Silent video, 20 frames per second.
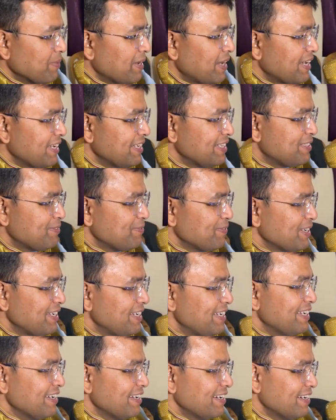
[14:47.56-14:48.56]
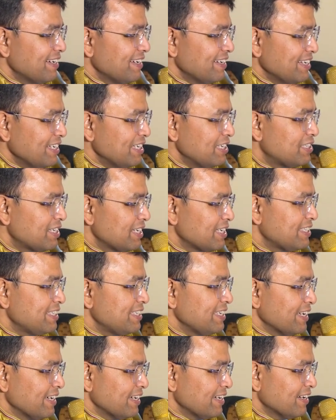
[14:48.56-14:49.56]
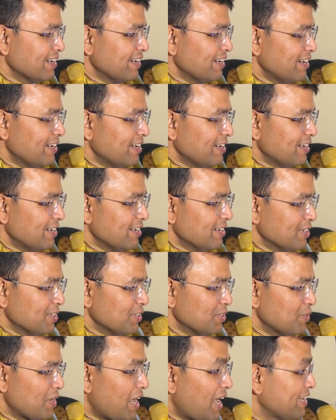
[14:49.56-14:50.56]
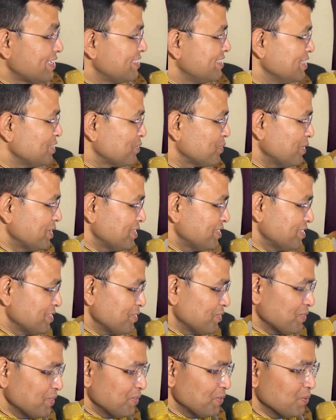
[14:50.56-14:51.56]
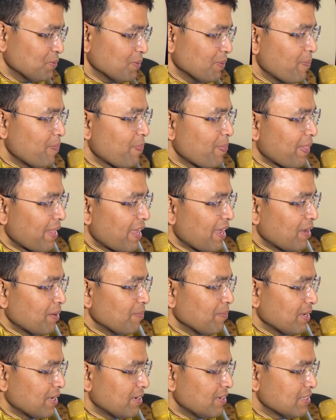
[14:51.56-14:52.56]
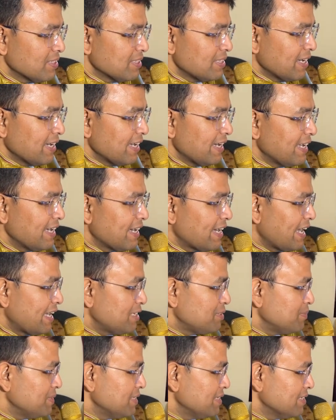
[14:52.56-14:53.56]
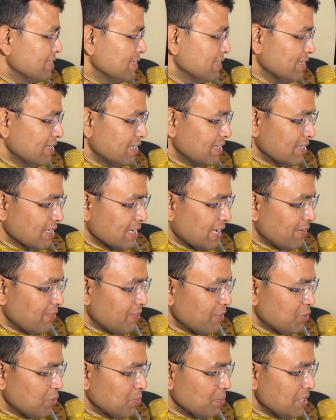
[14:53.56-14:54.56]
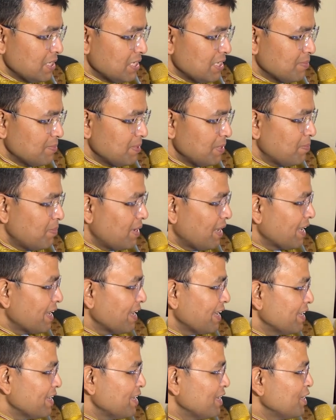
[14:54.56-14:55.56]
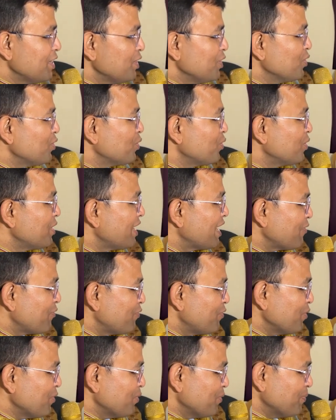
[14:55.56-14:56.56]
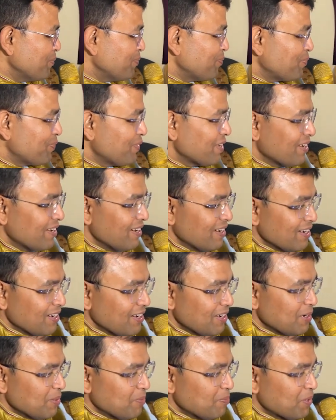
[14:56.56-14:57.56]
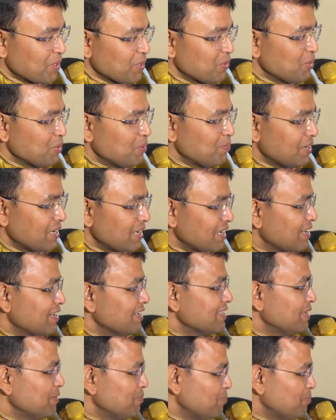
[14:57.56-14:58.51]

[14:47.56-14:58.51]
and it's very interesting to ask this question to you, because the headache has been given to BJP by your own nephew, Pradyut Manika Dev